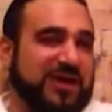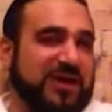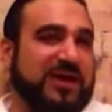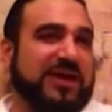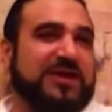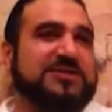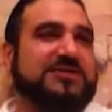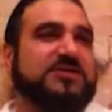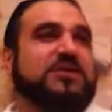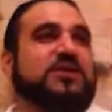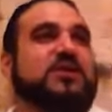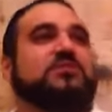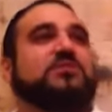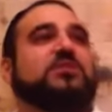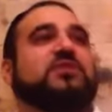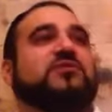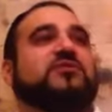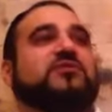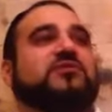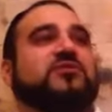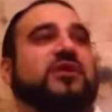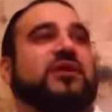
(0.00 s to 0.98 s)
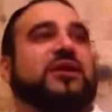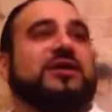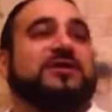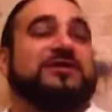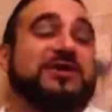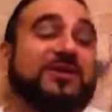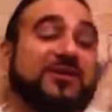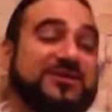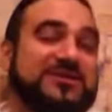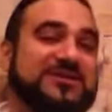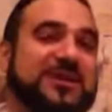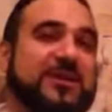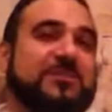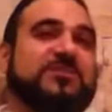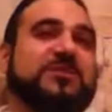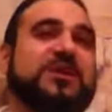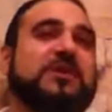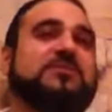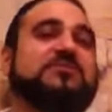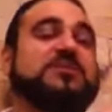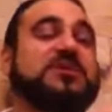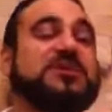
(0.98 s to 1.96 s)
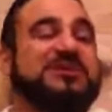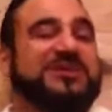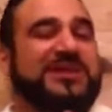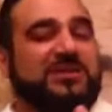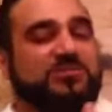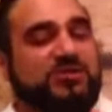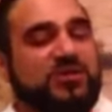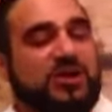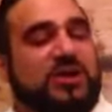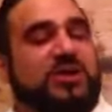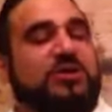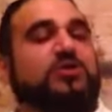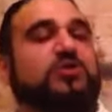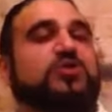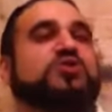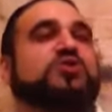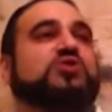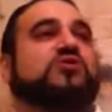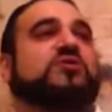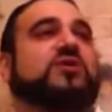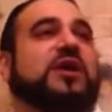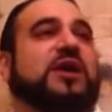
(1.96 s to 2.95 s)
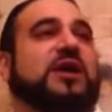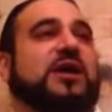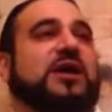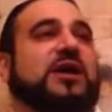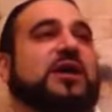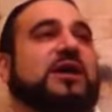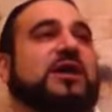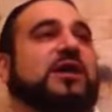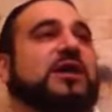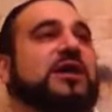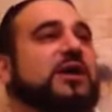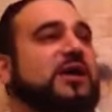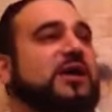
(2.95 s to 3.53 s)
He needs a little bit of credit. You know, sometimes, listen, I'm trying to do tshuva.